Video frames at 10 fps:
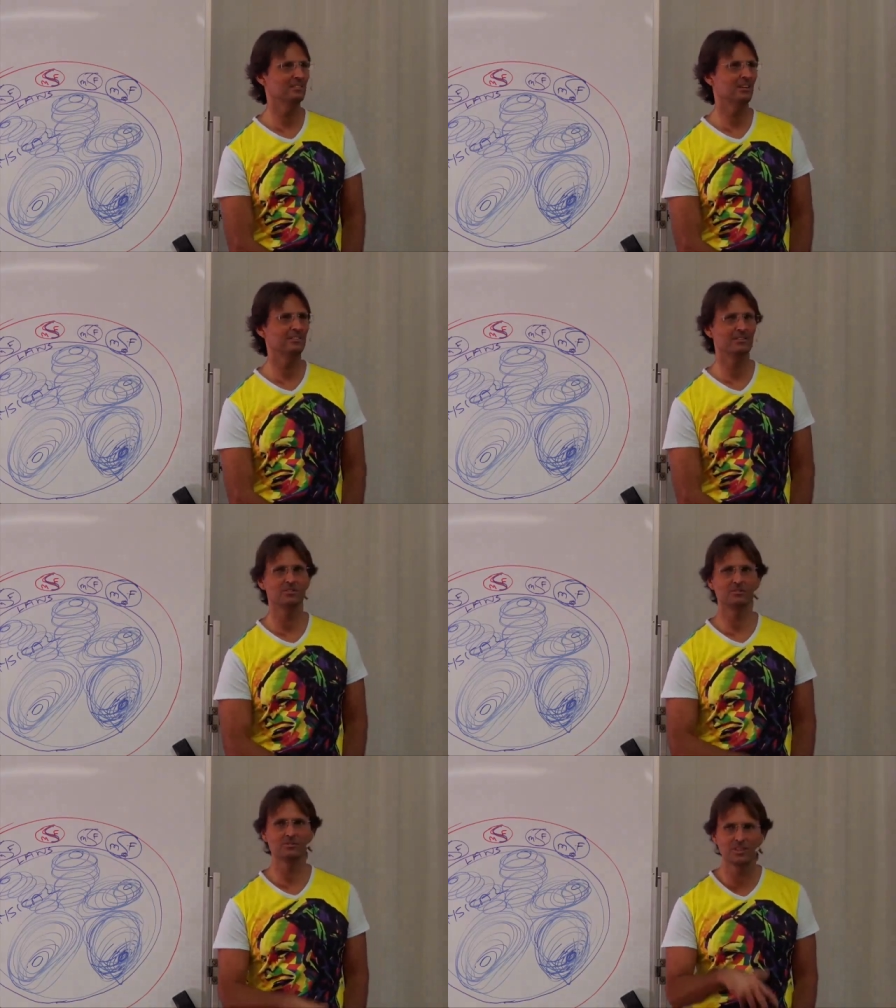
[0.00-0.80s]
right?
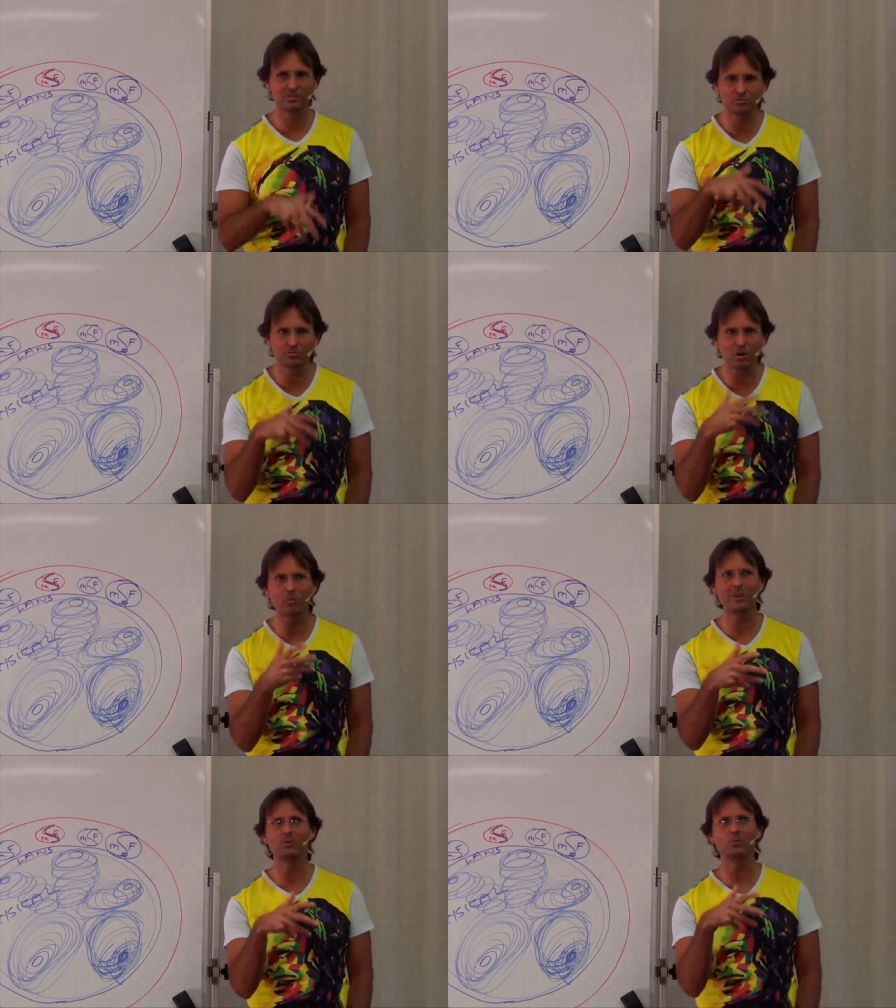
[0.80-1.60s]
There's
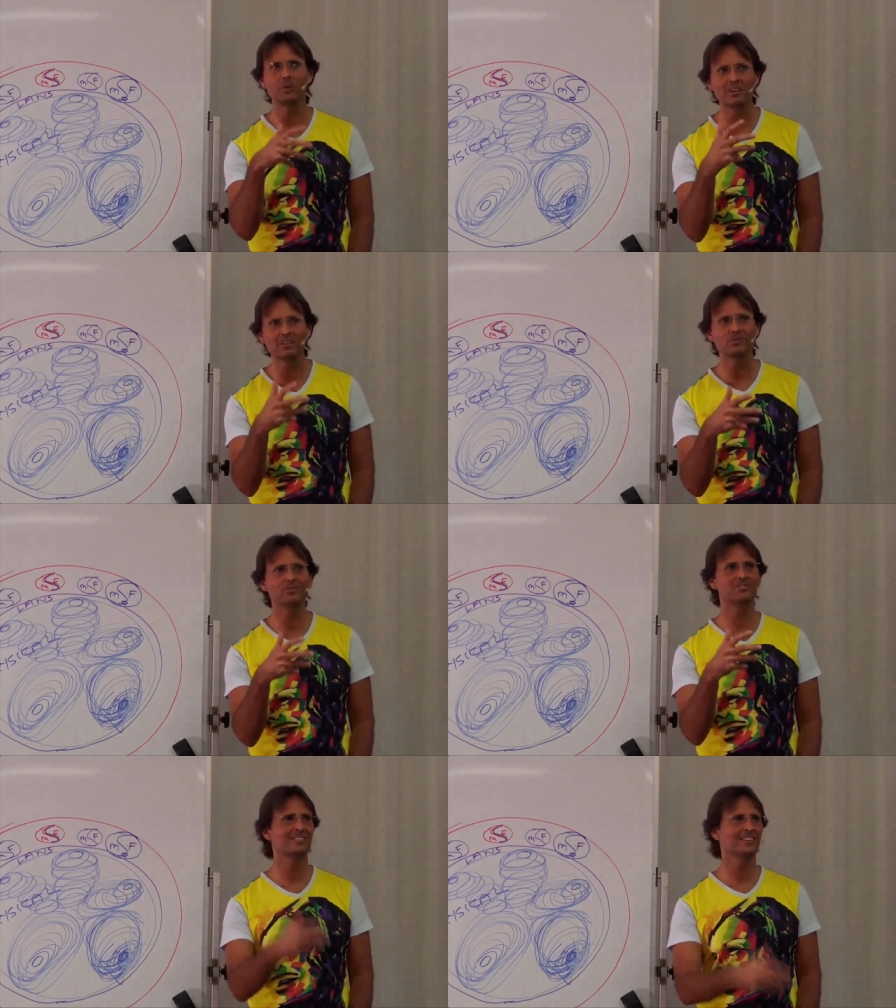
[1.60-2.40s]
growing
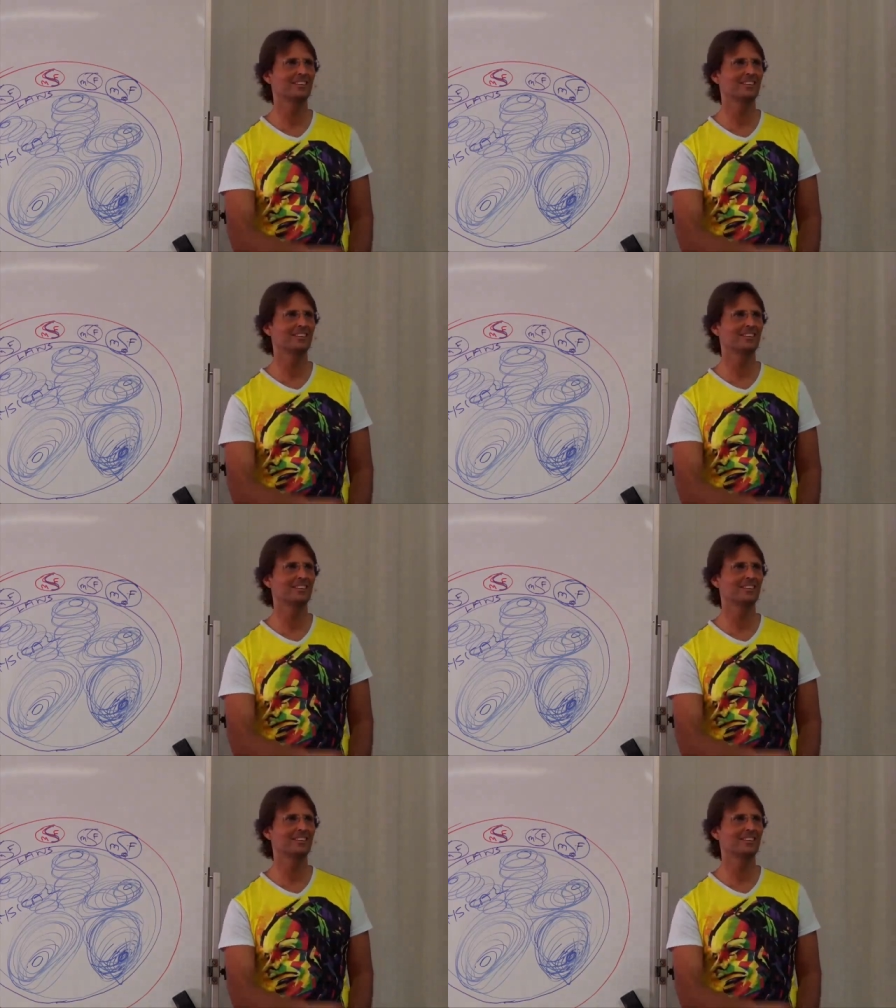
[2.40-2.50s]
awareness.